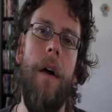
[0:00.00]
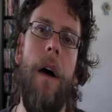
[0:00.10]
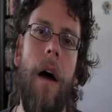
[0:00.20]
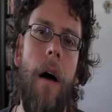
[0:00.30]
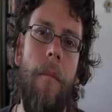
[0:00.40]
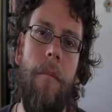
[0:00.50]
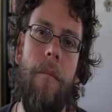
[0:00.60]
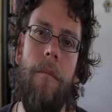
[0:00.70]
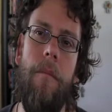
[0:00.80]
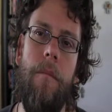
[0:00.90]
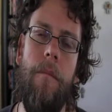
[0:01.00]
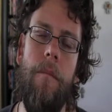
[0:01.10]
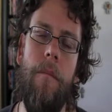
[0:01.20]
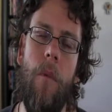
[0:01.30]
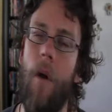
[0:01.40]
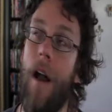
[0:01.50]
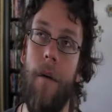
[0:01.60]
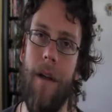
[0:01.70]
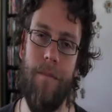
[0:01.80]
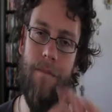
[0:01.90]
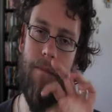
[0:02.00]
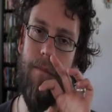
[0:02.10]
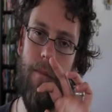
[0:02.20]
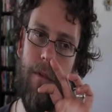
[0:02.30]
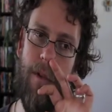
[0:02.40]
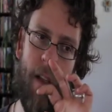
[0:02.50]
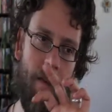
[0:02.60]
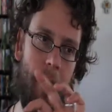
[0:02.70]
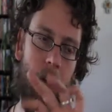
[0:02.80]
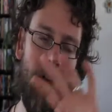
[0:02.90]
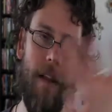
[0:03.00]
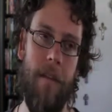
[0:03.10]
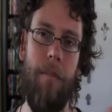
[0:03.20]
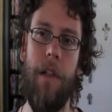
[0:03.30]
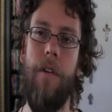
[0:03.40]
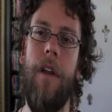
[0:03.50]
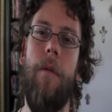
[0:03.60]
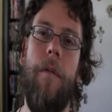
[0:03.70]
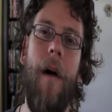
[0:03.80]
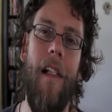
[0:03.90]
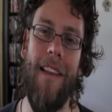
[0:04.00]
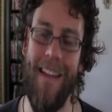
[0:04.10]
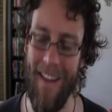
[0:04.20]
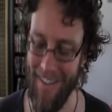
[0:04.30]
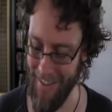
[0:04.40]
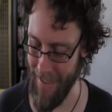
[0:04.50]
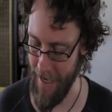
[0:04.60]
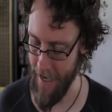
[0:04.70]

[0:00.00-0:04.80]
or how we transmute and pollute it with politics.